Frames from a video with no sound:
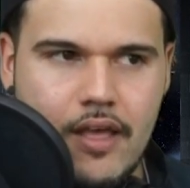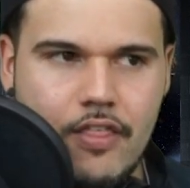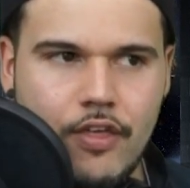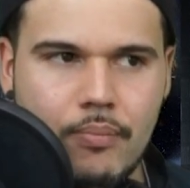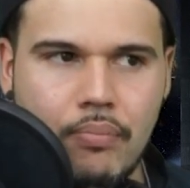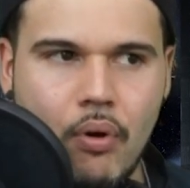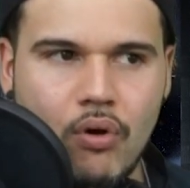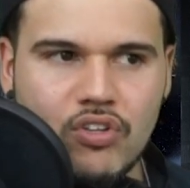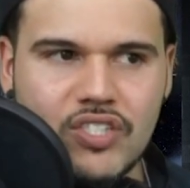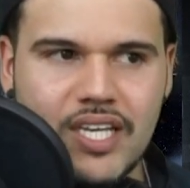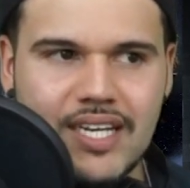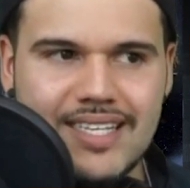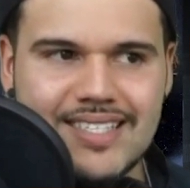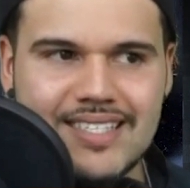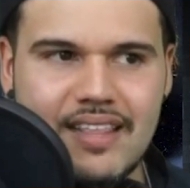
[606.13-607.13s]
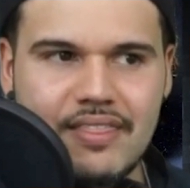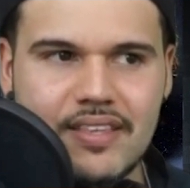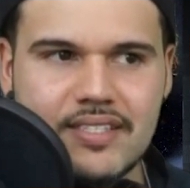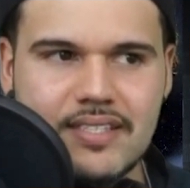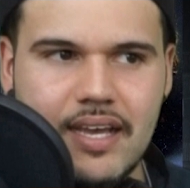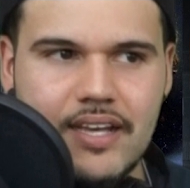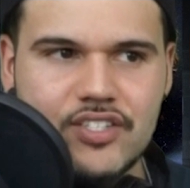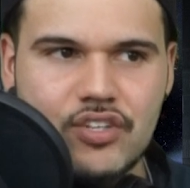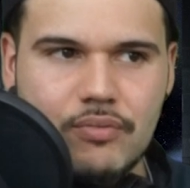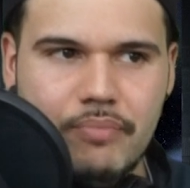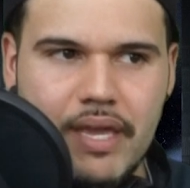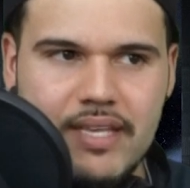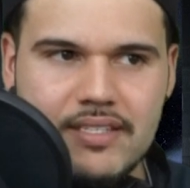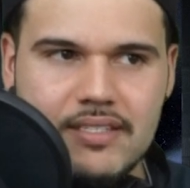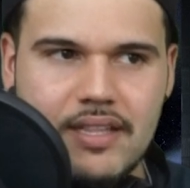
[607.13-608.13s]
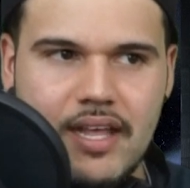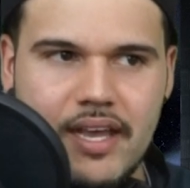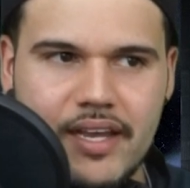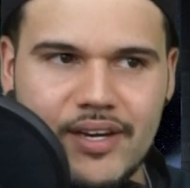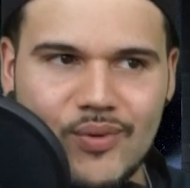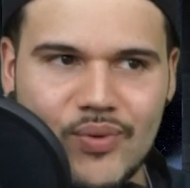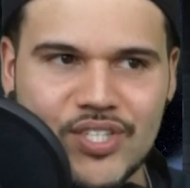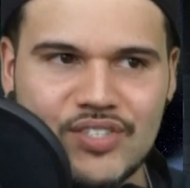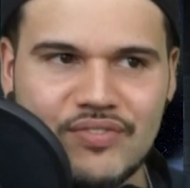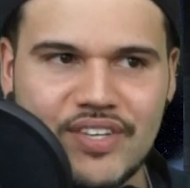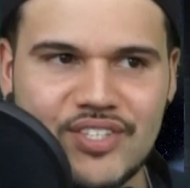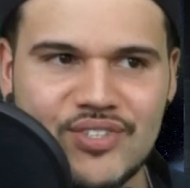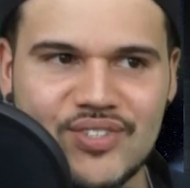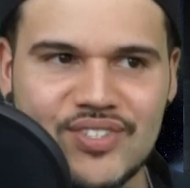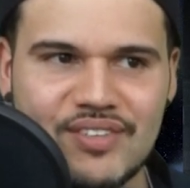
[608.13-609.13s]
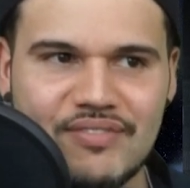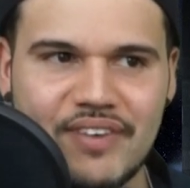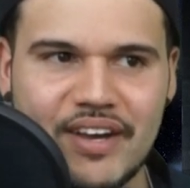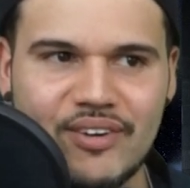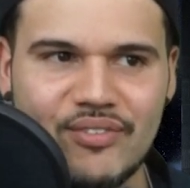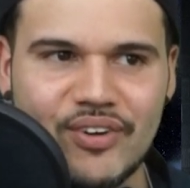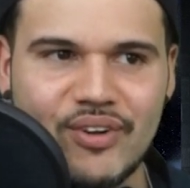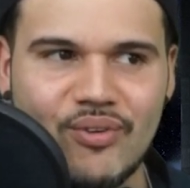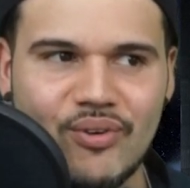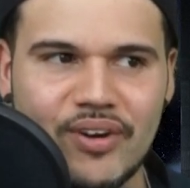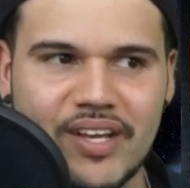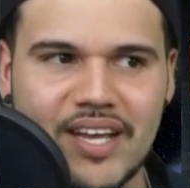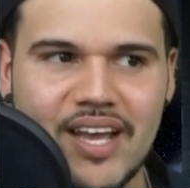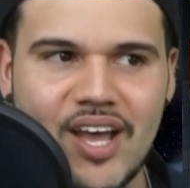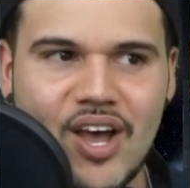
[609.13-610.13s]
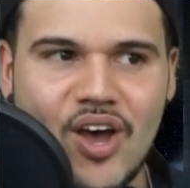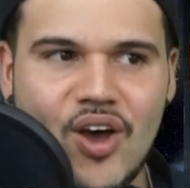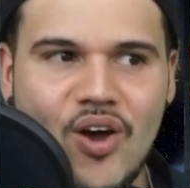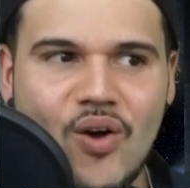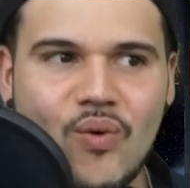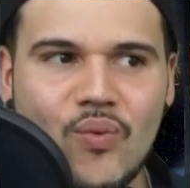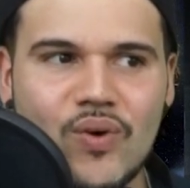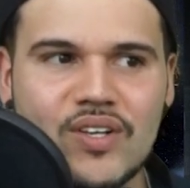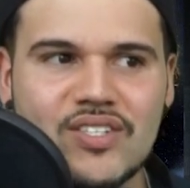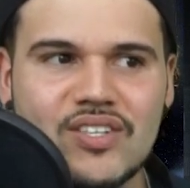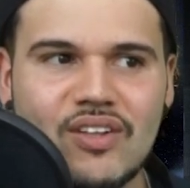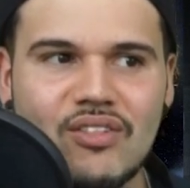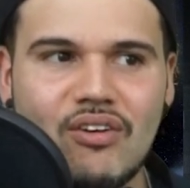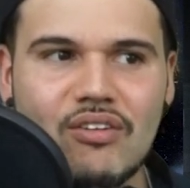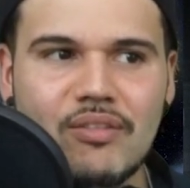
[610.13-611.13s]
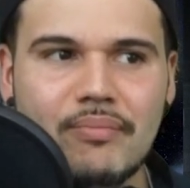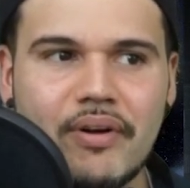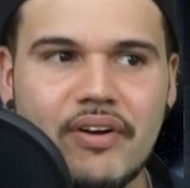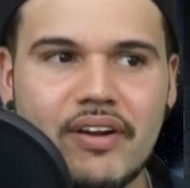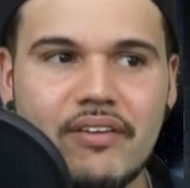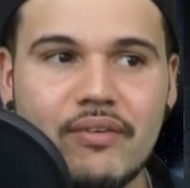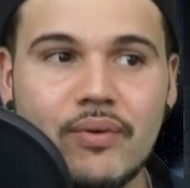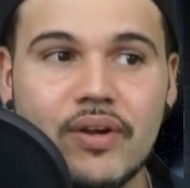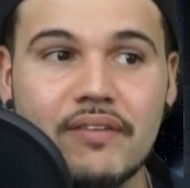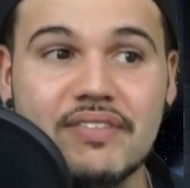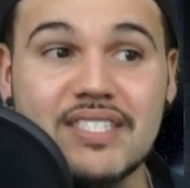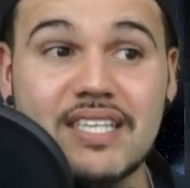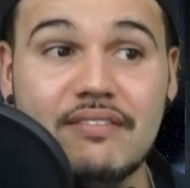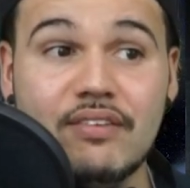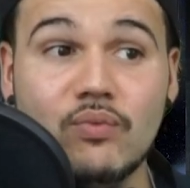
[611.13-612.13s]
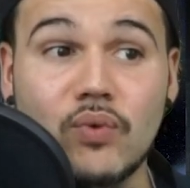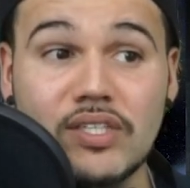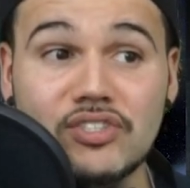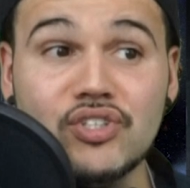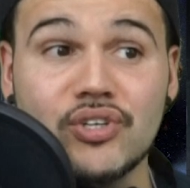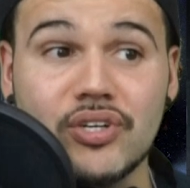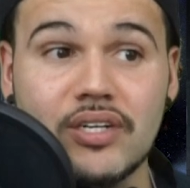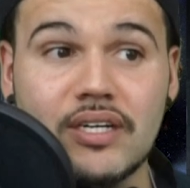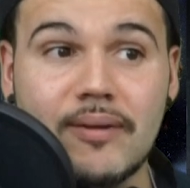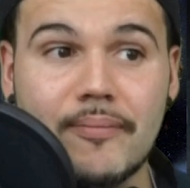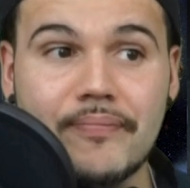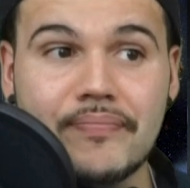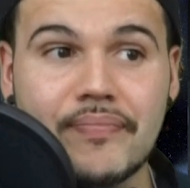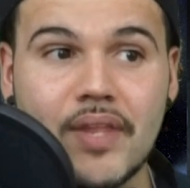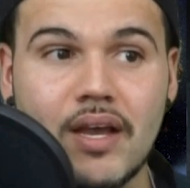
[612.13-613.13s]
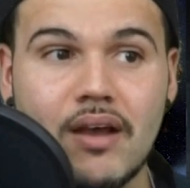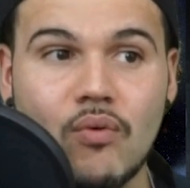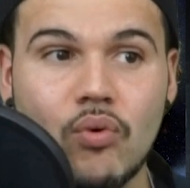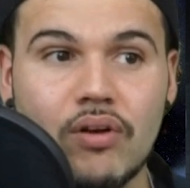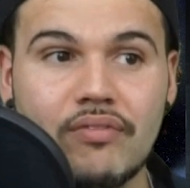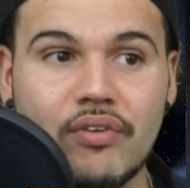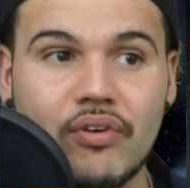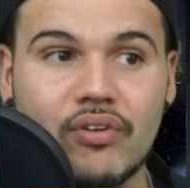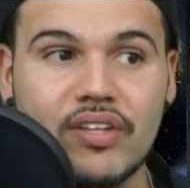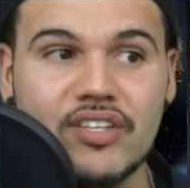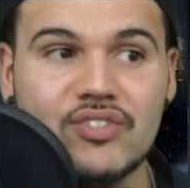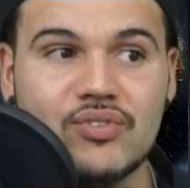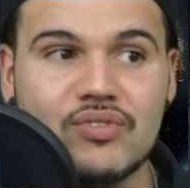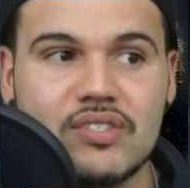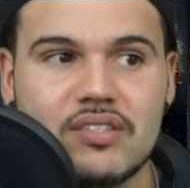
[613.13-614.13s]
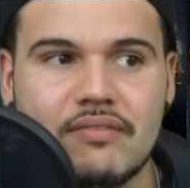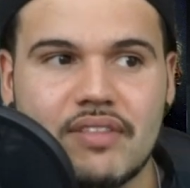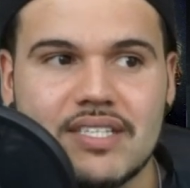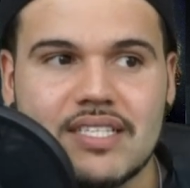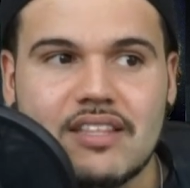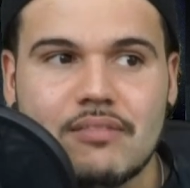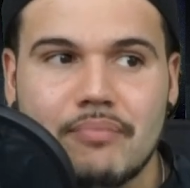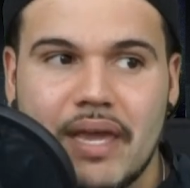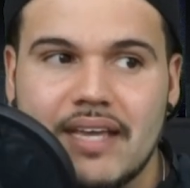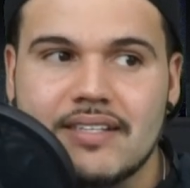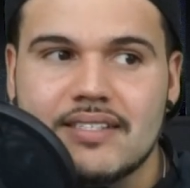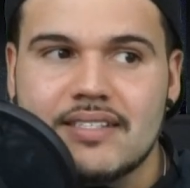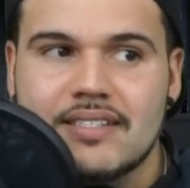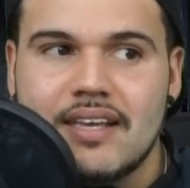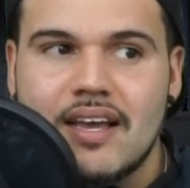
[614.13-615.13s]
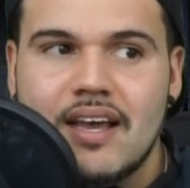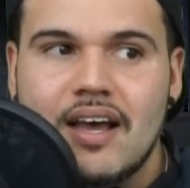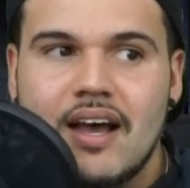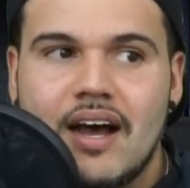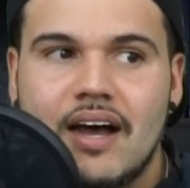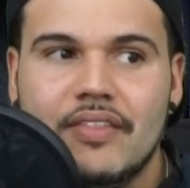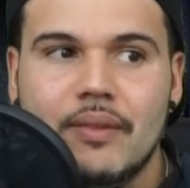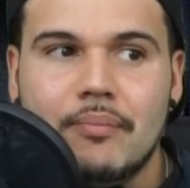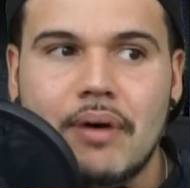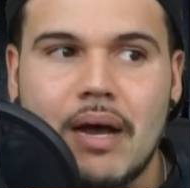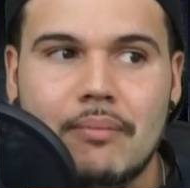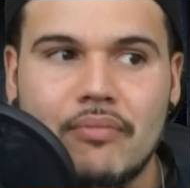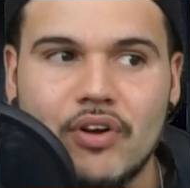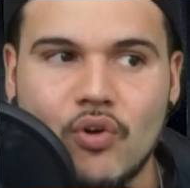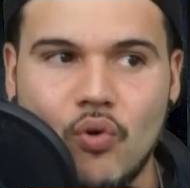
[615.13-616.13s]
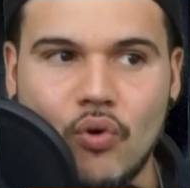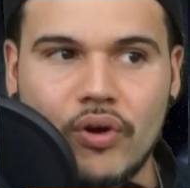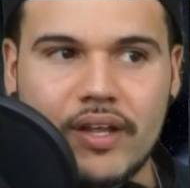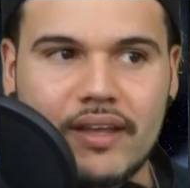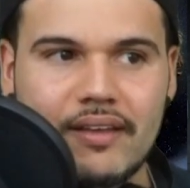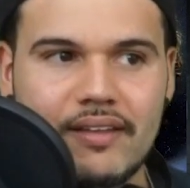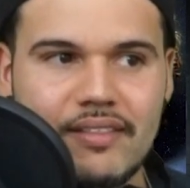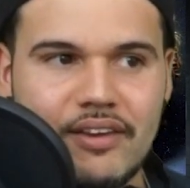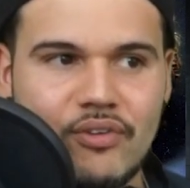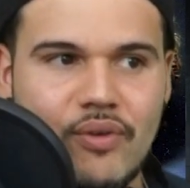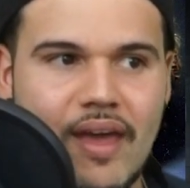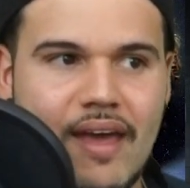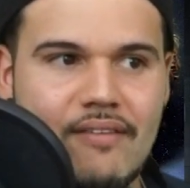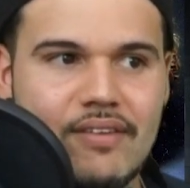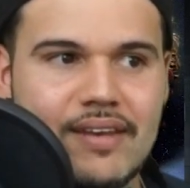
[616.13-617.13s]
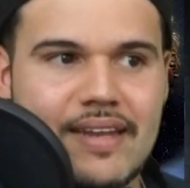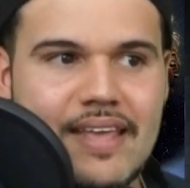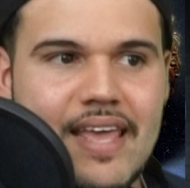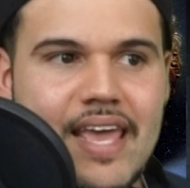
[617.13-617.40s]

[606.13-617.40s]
The pulsating synthesizer bass line, which features the final recording, was along the pioneering work of Stevie Wonder, one of the earliest users of the synth bass on the pop recording. And there you have it.